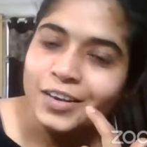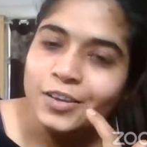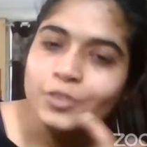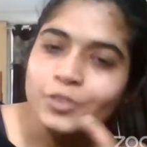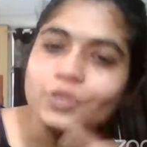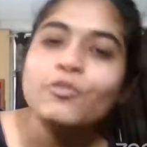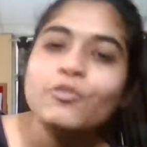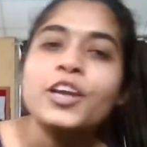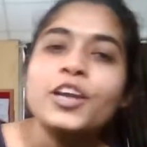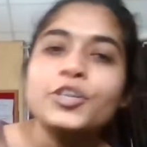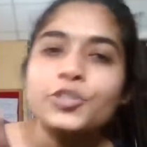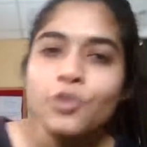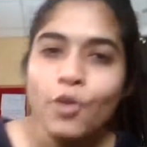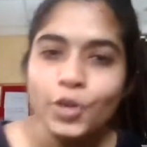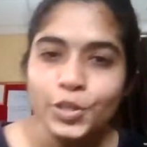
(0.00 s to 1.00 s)
So for a
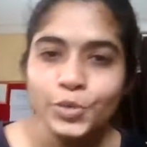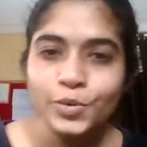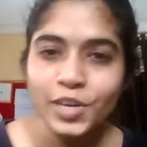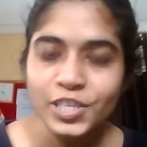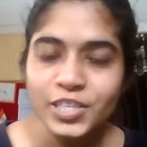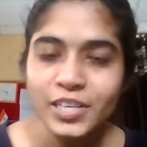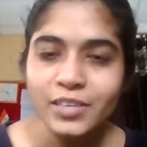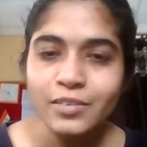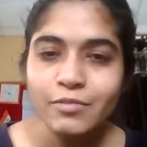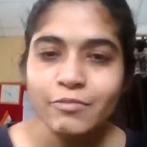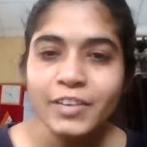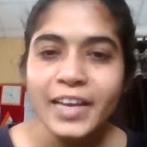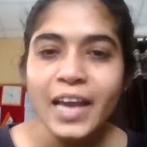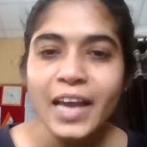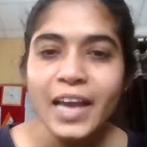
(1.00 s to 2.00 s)
short duration, we
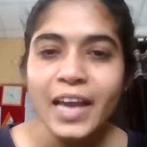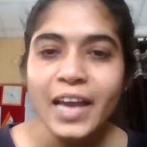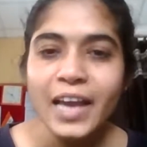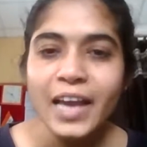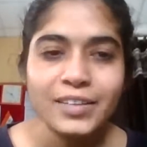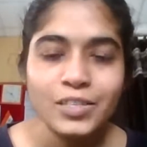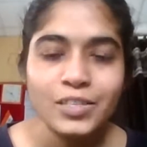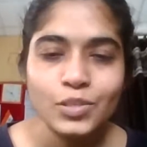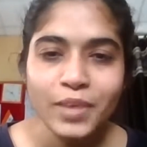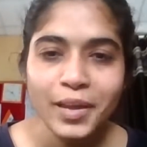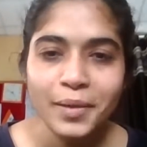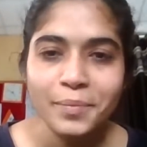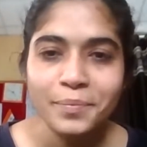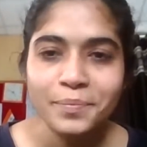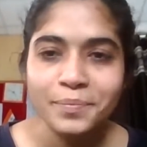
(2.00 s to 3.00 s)
can maintain this
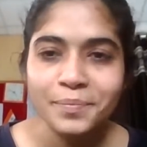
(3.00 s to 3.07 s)
way.